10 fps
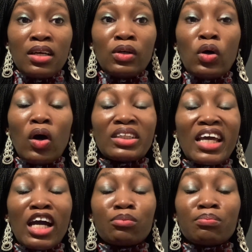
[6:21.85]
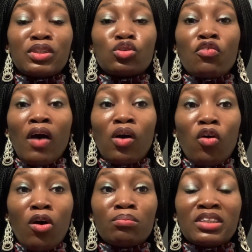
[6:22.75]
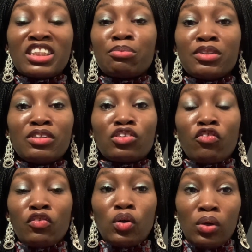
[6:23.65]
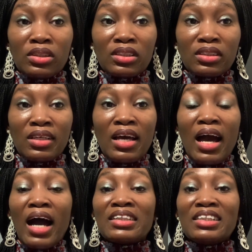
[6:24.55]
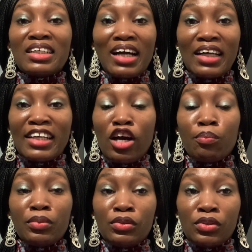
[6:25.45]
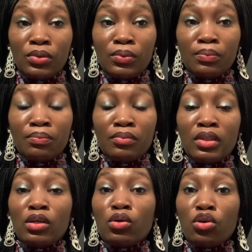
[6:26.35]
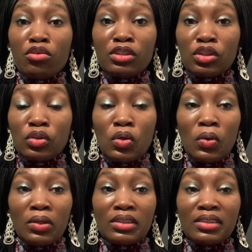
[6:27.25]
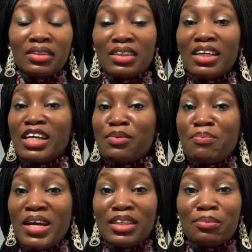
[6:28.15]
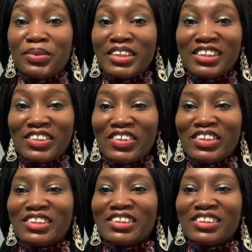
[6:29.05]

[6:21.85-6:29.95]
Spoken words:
God helped me to overcome the spirit of lust, and He can help you too. Glory to God. Amen. Praise God.